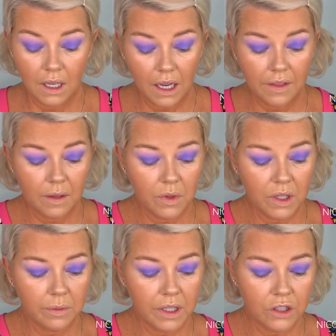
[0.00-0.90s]
And then what
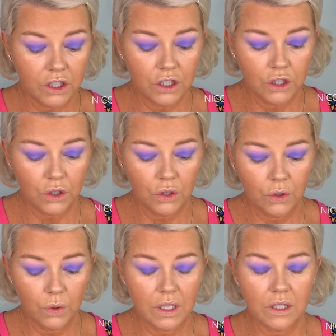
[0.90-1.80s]
I'm going to
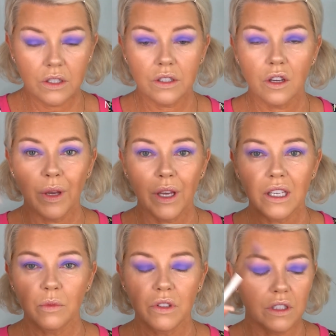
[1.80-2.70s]
do is just go back
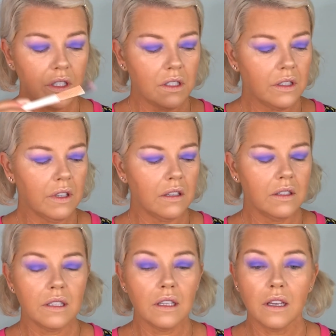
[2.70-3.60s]
in with the Dose of
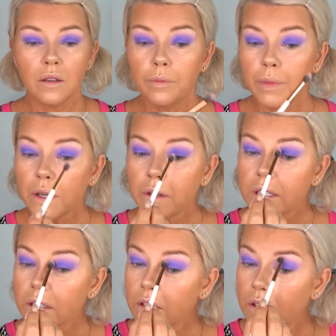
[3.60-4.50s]
Colours and the Berries
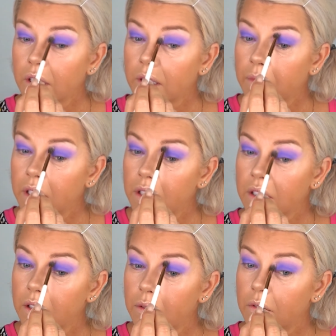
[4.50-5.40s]
and Cream and
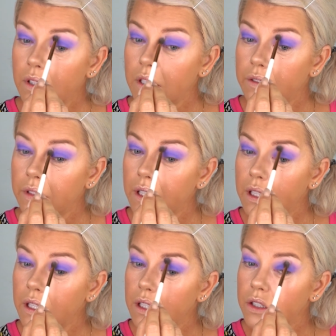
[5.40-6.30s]
just go right over
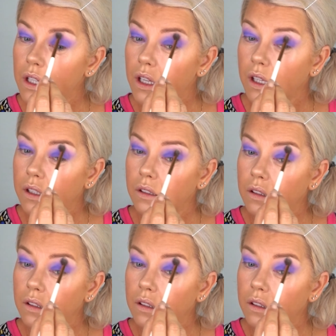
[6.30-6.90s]
that edge again.